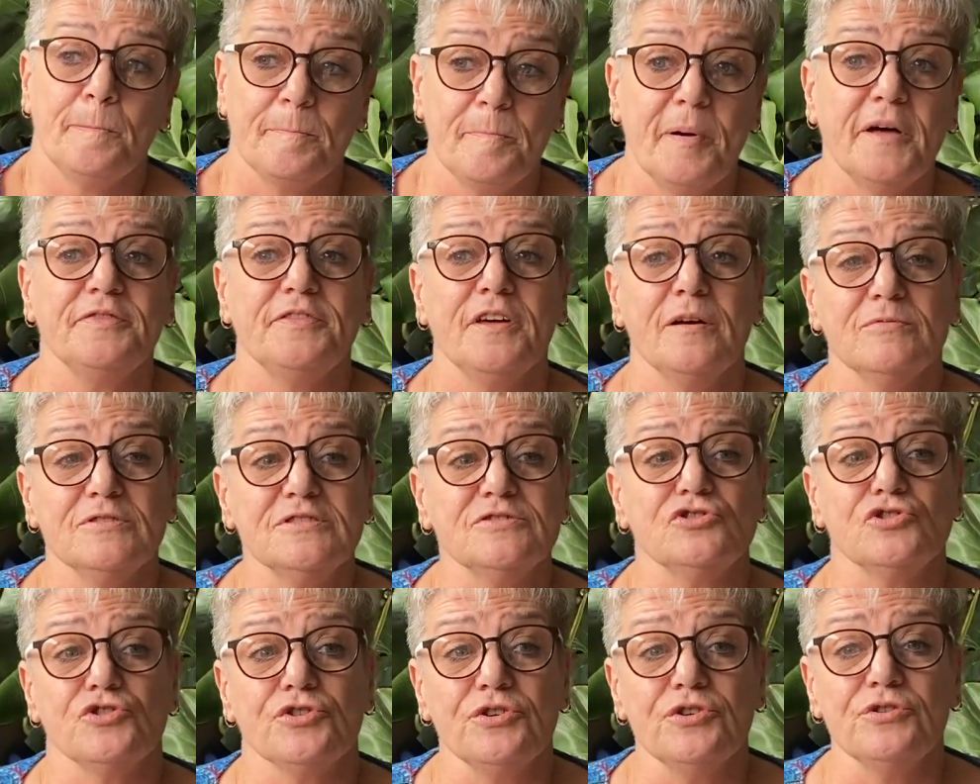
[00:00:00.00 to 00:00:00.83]
But that
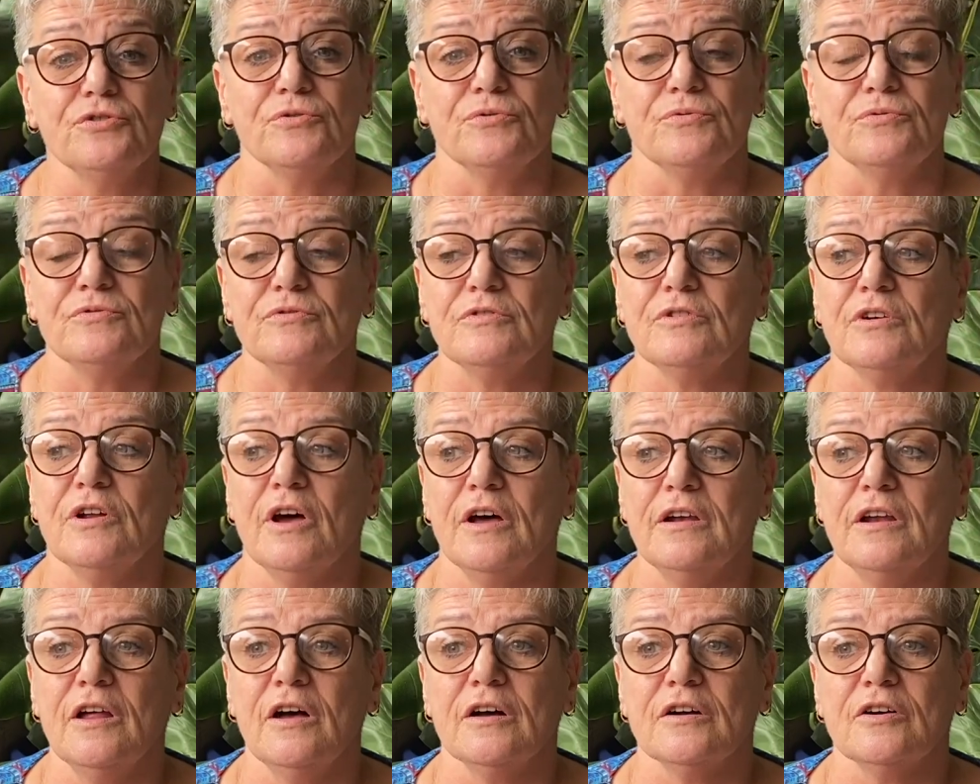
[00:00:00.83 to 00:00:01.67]
was true,
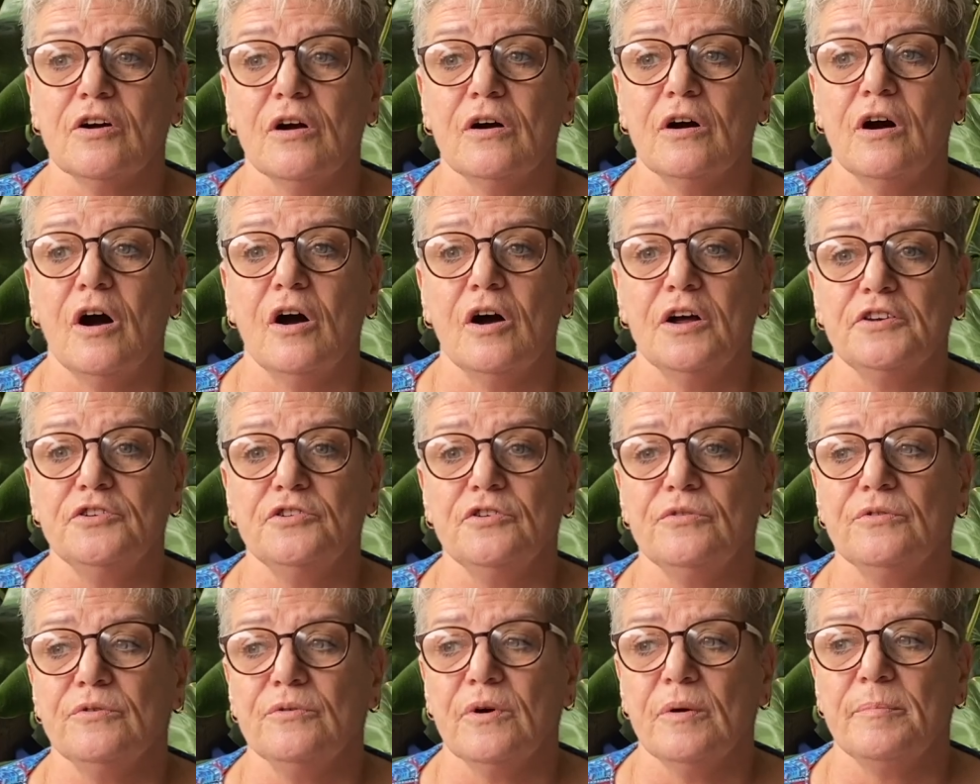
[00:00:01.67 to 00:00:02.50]
like I
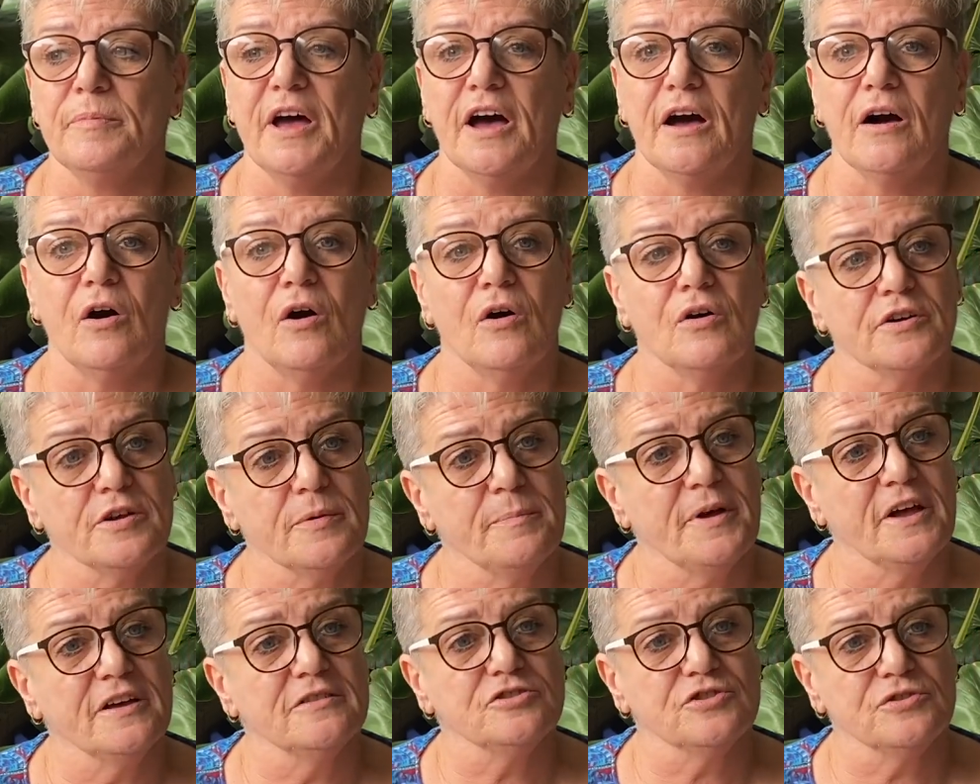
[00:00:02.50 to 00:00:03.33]
knew about
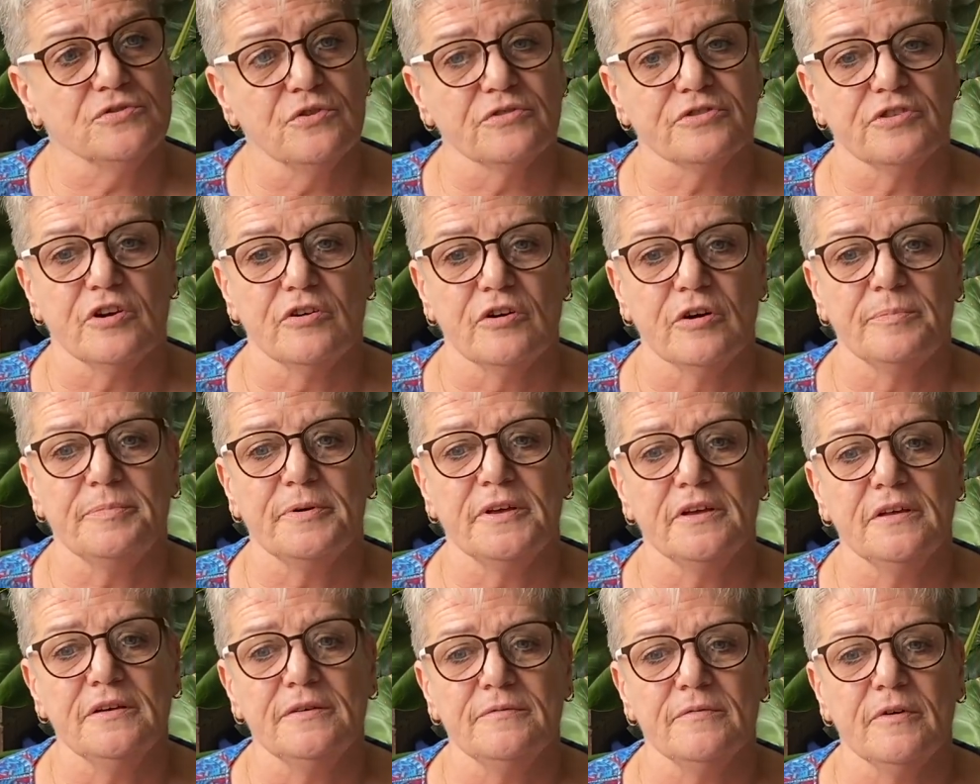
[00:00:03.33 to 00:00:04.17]
occupational
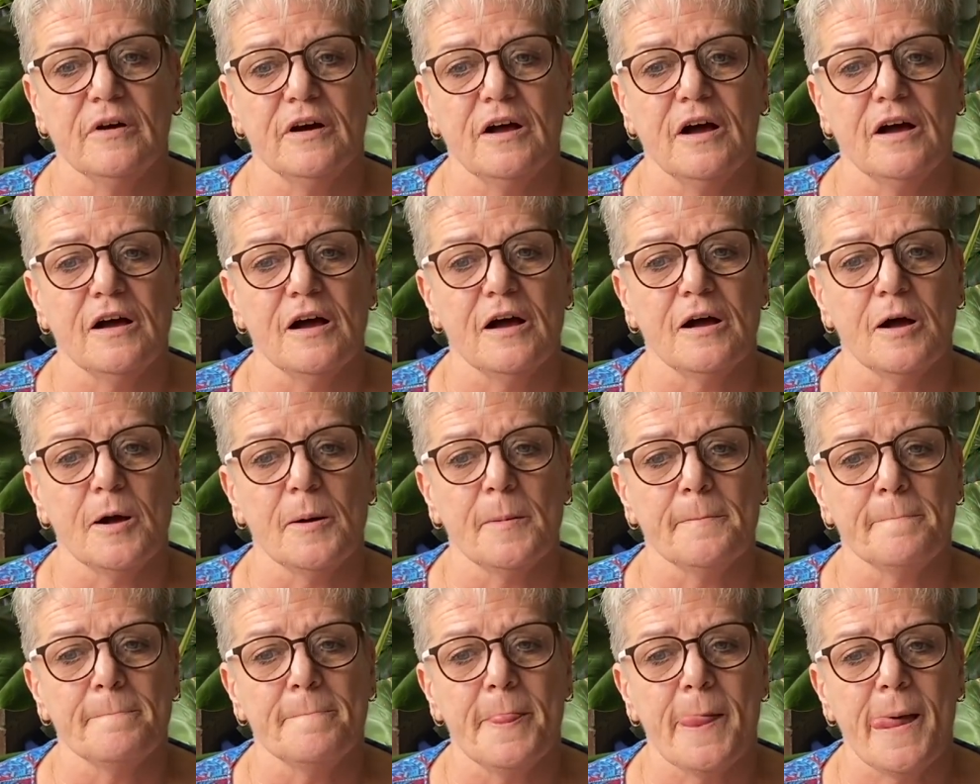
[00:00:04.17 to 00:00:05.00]
therapy
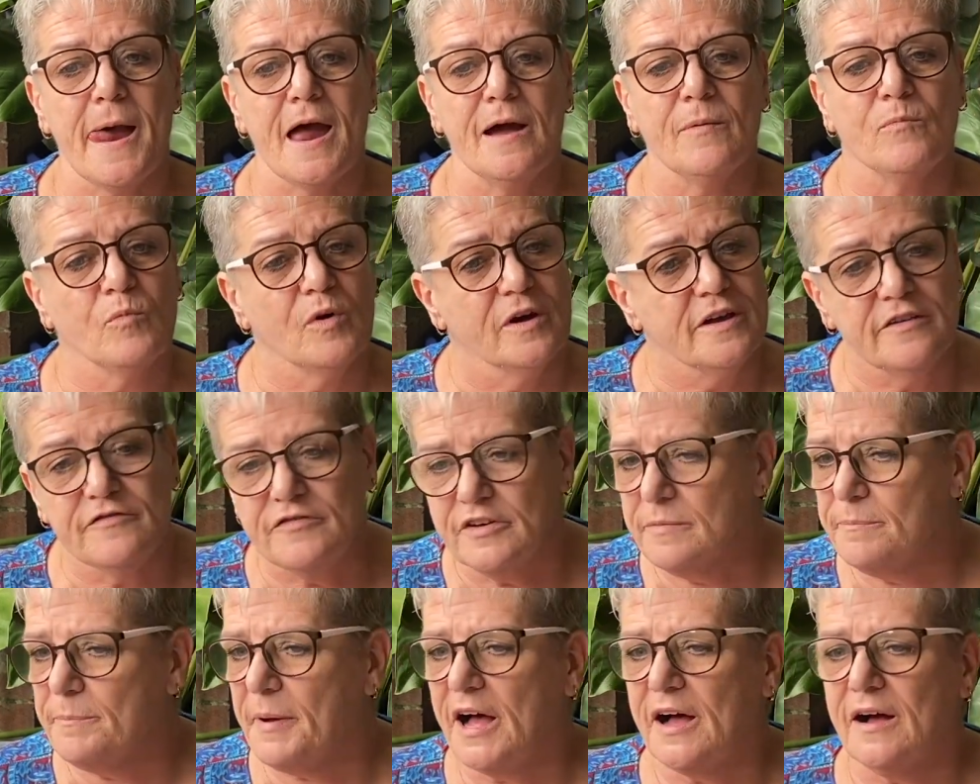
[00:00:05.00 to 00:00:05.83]
and
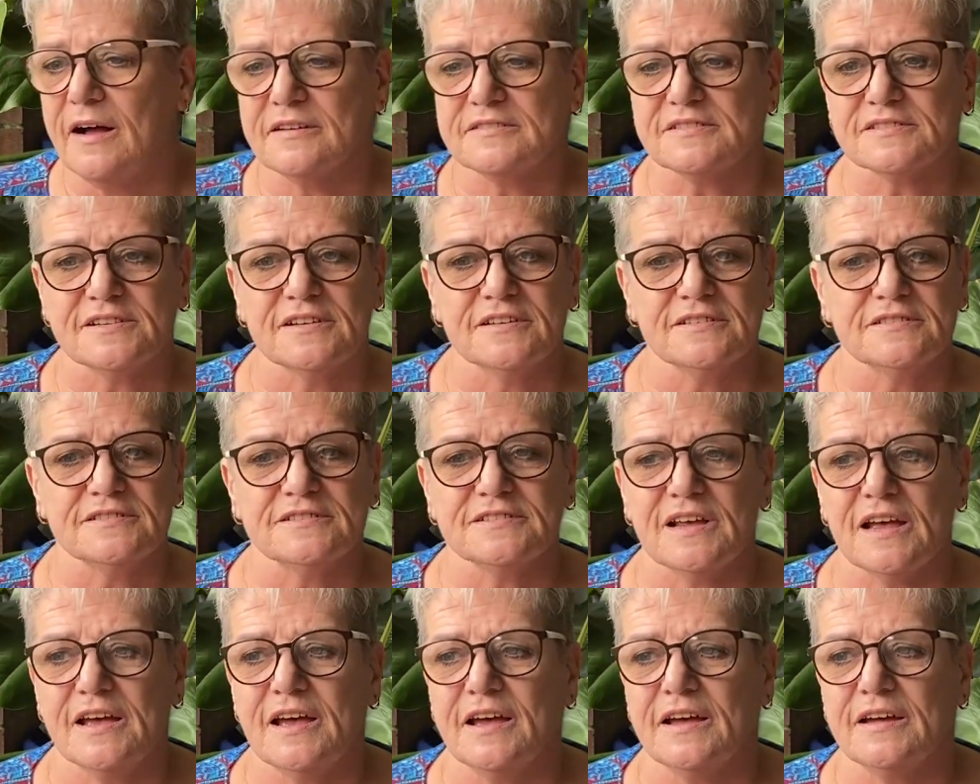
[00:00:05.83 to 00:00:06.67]
weaving
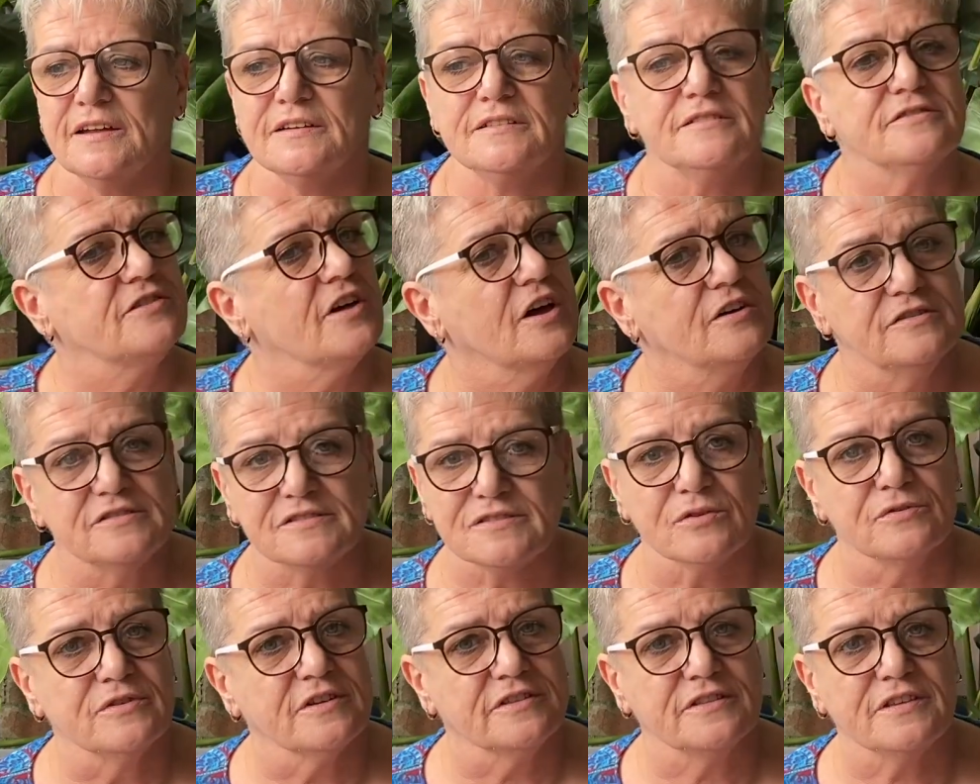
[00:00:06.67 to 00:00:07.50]
baskets and those
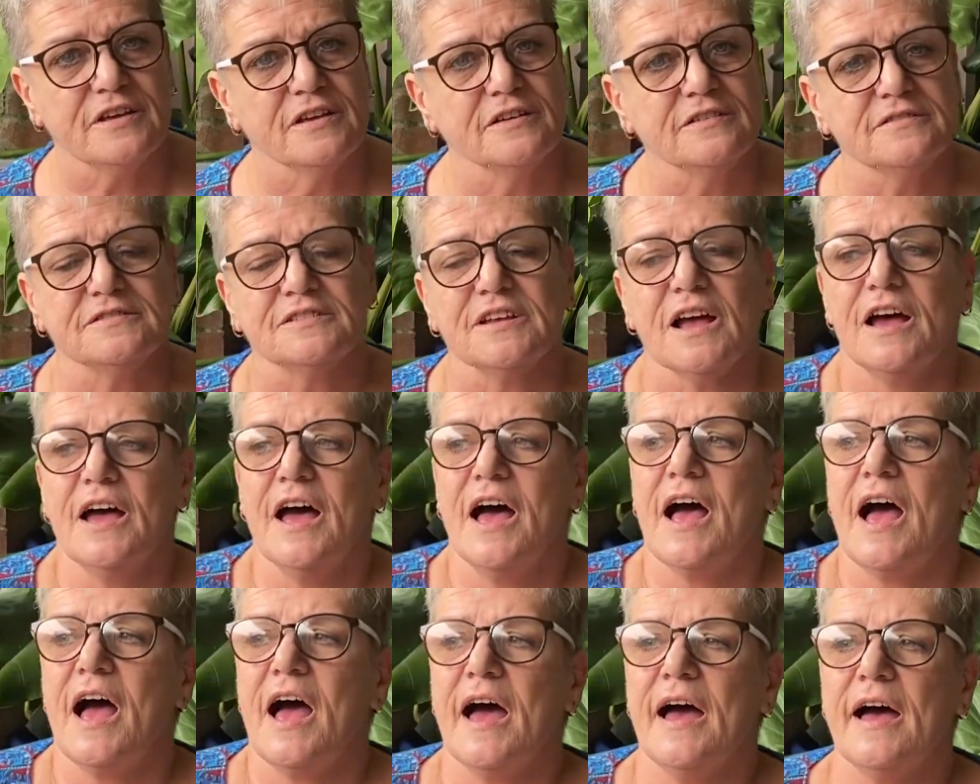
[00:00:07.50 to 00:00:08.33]
sort of things,
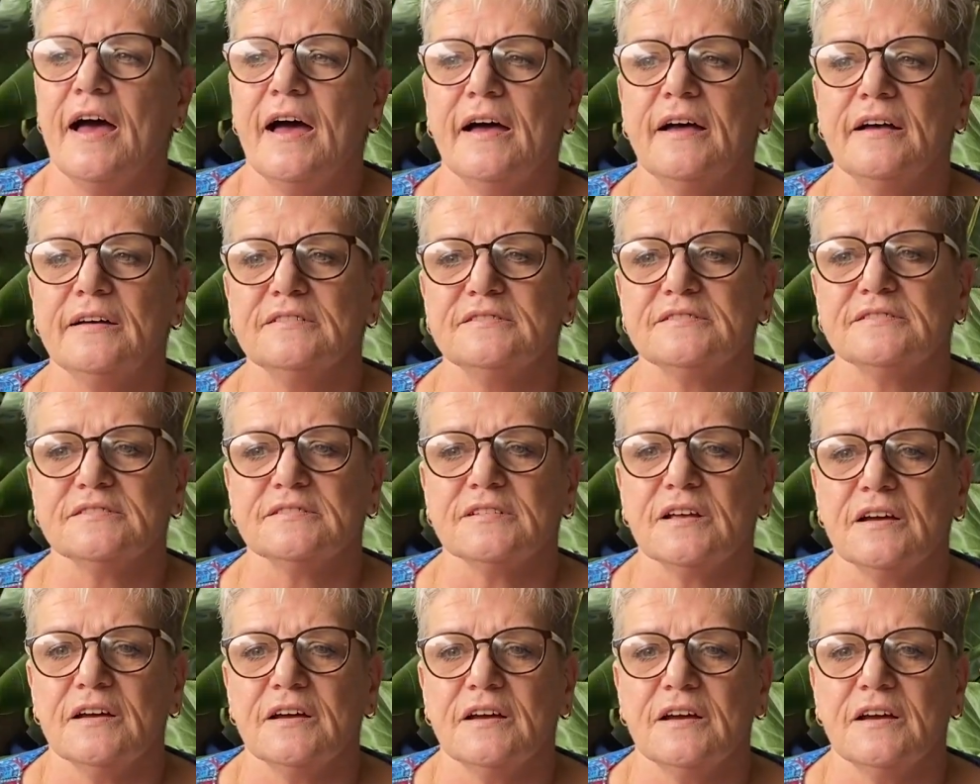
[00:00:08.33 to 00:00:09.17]
as